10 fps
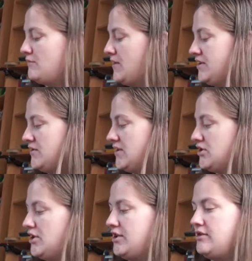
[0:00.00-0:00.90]
wait to
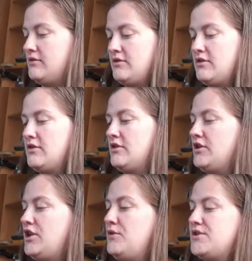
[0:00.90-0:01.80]
actually
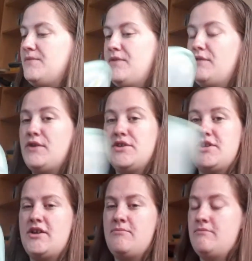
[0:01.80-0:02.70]
use them for the first
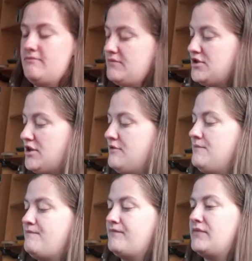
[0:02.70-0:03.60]
time. So
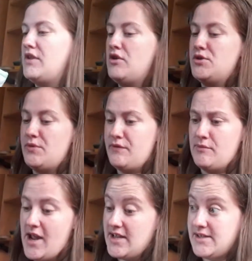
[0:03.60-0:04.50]
those were from
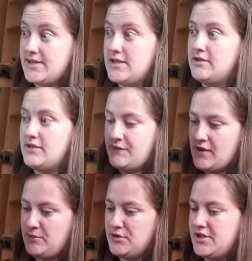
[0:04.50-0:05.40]
Asda, if
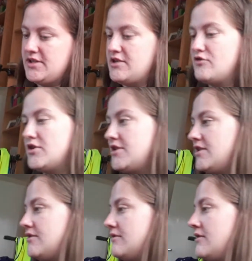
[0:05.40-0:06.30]
anybody is
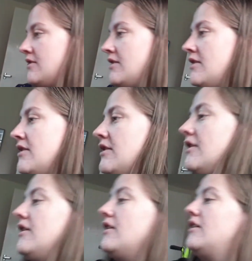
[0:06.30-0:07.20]
interested.
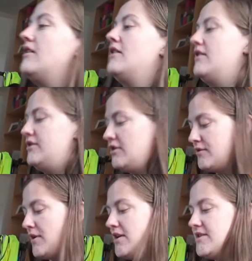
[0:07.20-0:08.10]
Another
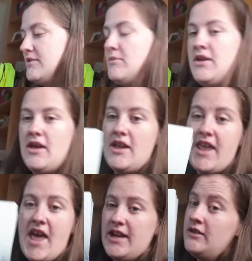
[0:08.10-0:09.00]
item,
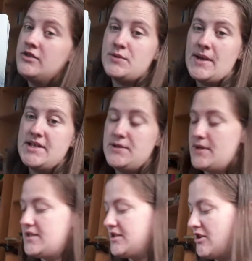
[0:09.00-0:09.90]
again,
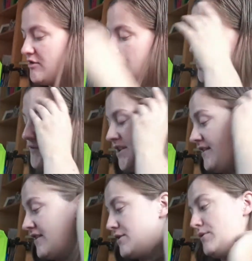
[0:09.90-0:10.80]
2020 Diary. You've
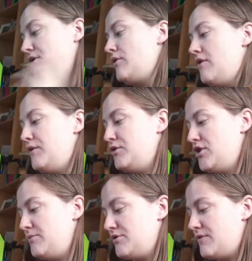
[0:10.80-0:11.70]
seen this one quite a few
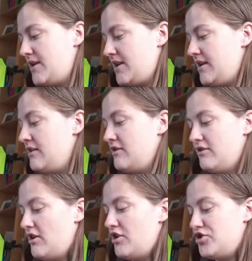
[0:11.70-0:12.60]
times already.
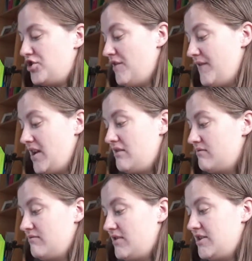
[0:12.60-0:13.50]
I just love it.
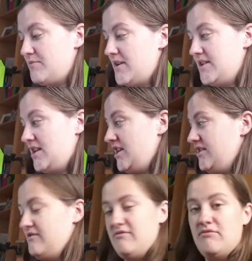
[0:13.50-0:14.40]
It's basically
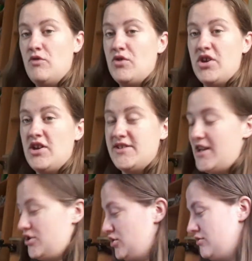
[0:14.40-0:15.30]

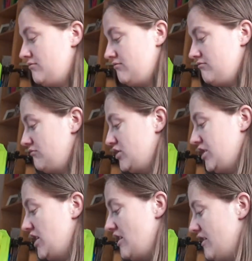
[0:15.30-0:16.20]
organisation to
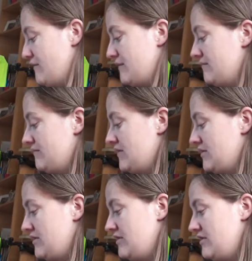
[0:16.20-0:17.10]
your life.
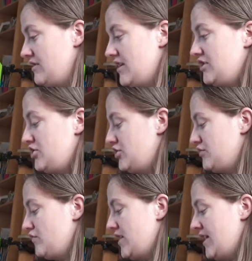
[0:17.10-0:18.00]
And it's just
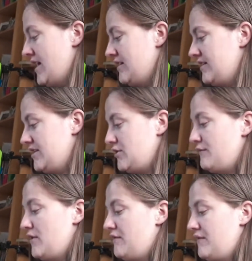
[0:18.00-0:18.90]
really handy. So
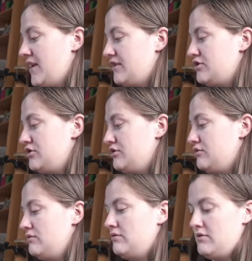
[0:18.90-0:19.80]
if I flick to